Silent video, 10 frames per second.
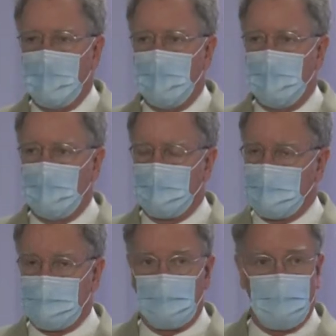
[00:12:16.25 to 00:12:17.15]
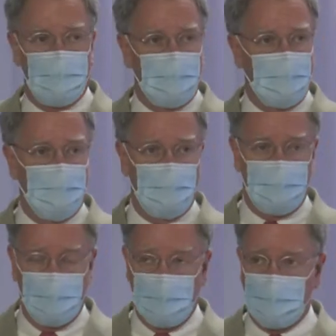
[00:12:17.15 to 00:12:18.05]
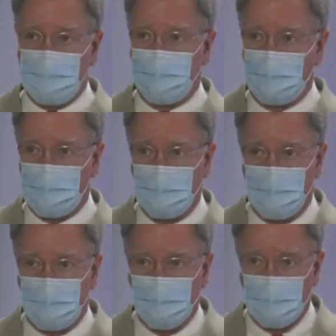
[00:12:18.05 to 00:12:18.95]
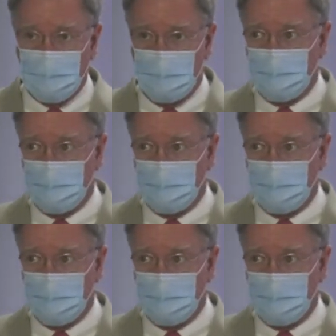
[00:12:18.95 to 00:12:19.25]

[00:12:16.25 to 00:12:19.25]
I'd like to start off with a couple of thanks. First off, to Rosemary